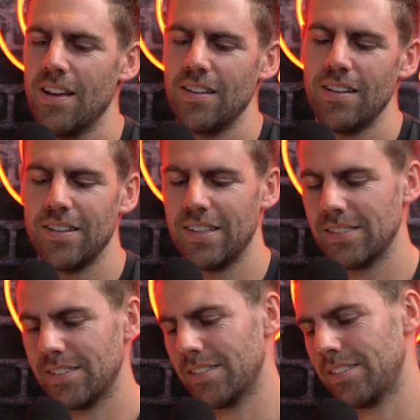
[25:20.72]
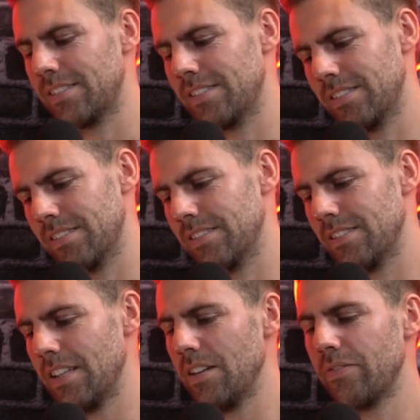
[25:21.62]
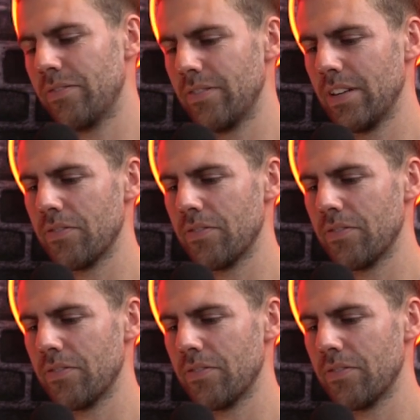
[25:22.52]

Yeah, it is. If